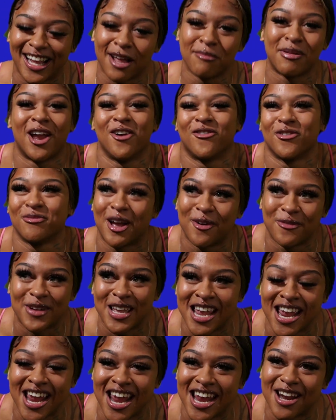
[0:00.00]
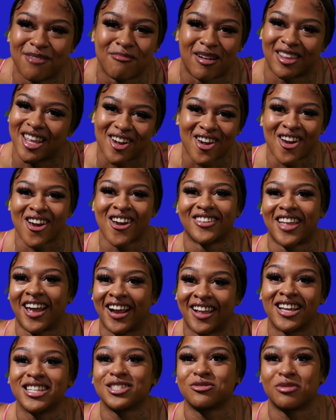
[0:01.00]
They paid for my weed and my liquor. Like,
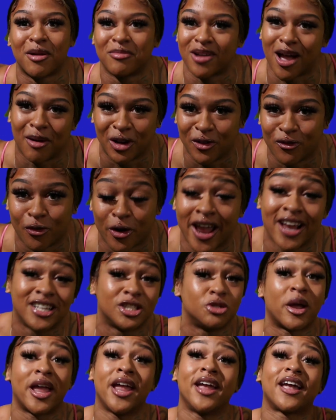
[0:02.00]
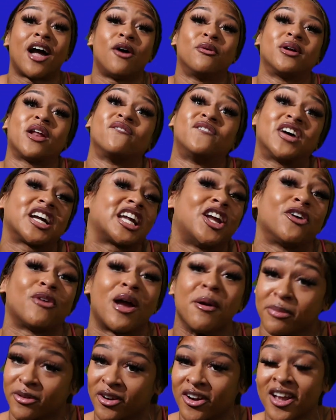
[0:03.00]
that's what I'm coming for, and to hang out with a fucking
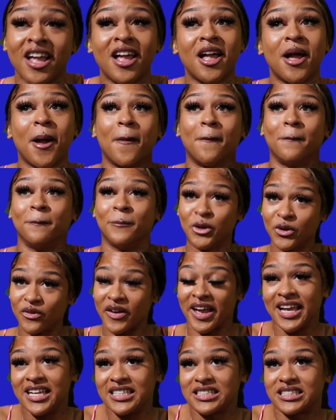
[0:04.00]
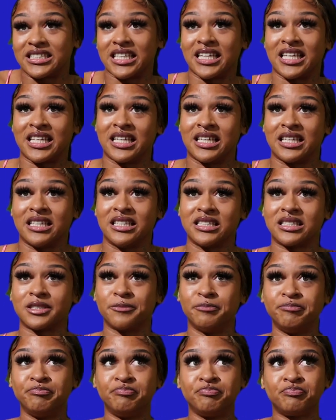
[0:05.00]
rapper. Blueface is
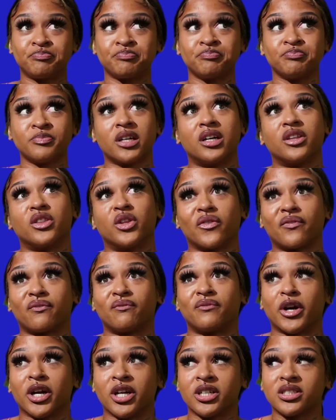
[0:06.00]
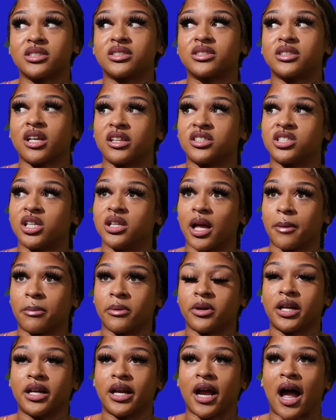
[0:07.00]
the first
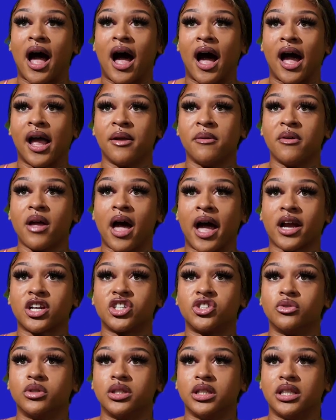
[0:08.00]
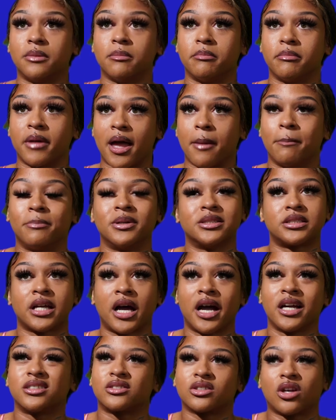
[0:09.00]
celebrity I actually met.
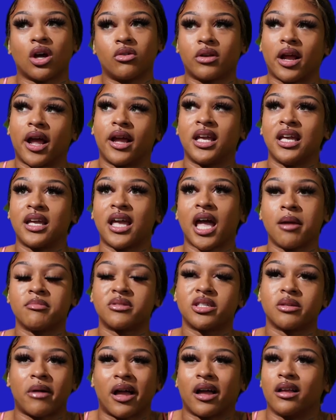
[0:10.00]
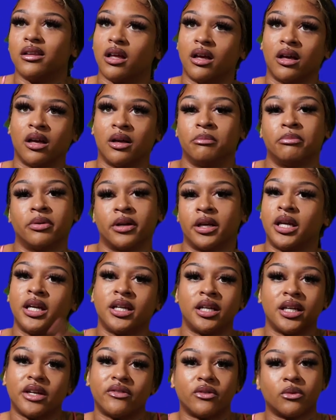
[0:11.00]
Besides Kodak, he came to my club, but he
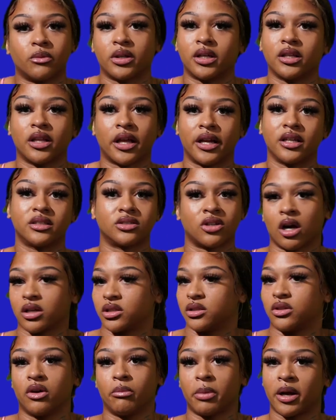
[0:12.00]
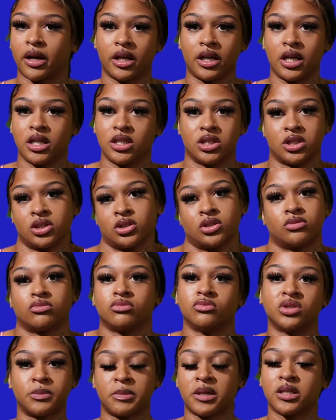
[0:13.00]
didn't even want to, like, talk to nobody. He just
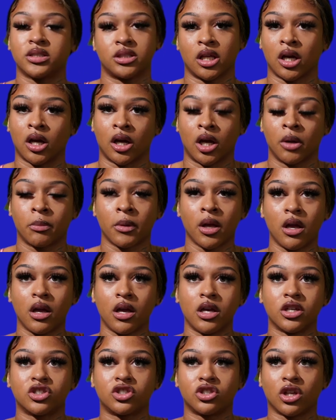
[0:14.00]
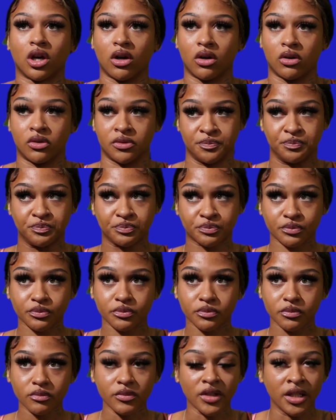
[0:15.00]
was being stuck up. So
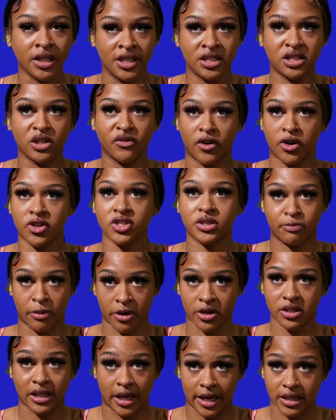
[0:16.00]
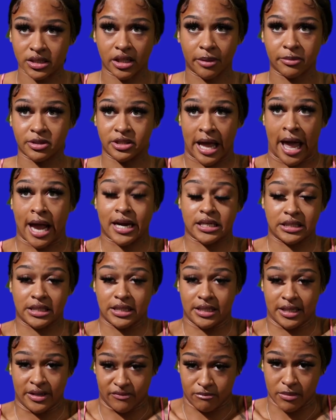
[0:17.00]
he's the first celebrity to actually
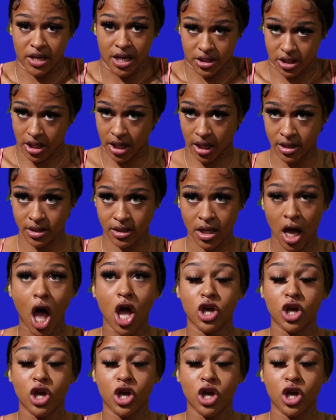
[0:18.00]
give me a chance.